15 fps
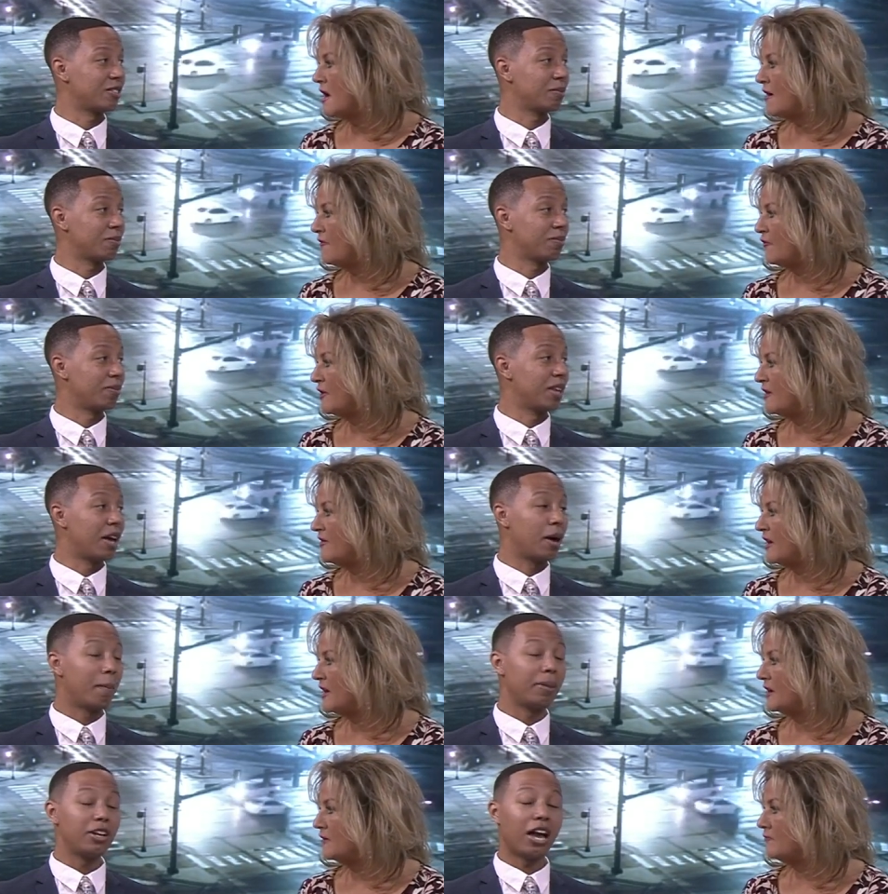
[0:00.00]
Speaker 1: everything.
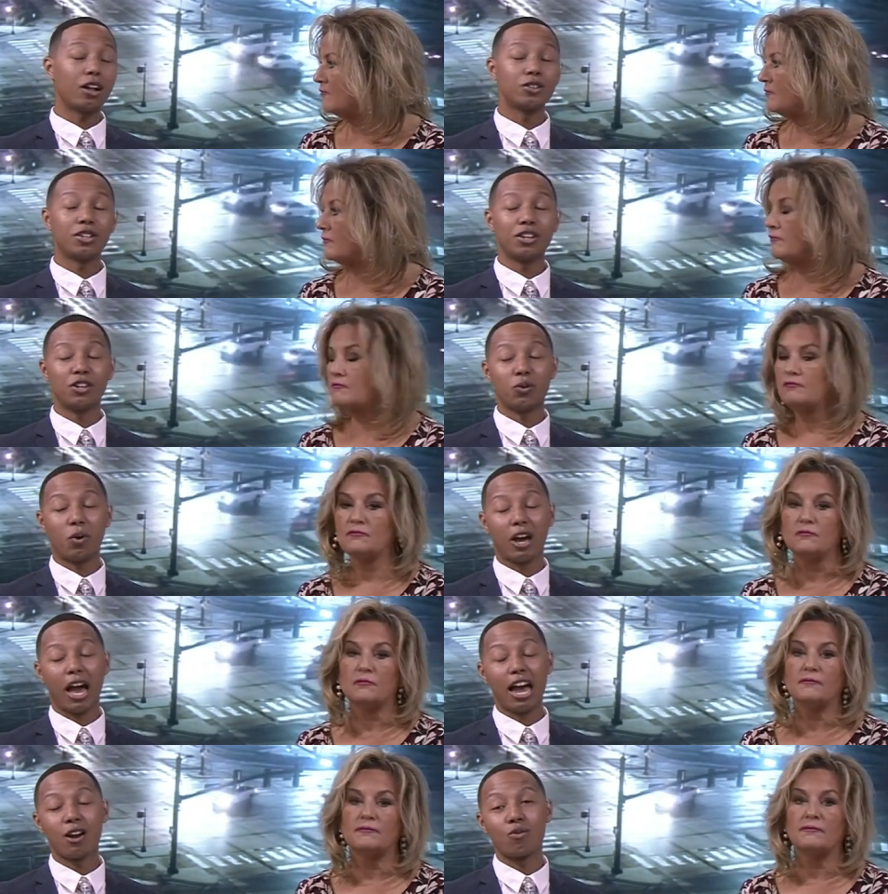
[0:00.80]
But I'll tell you what,
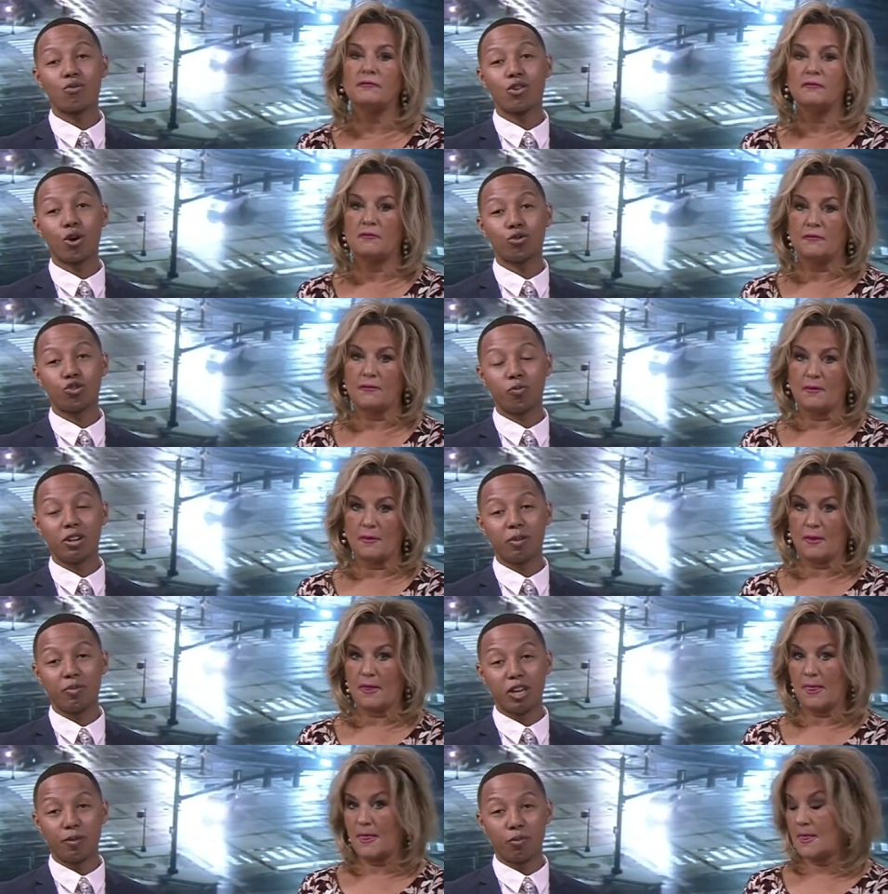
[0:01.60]
I don't know too many
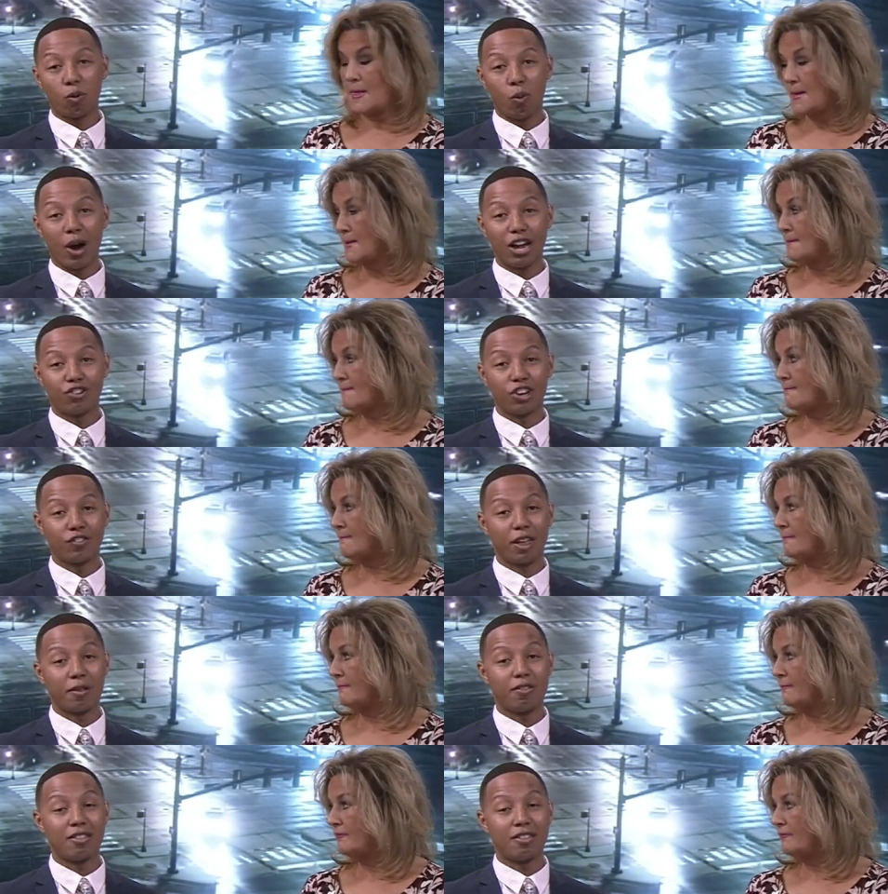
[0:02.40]
people watching that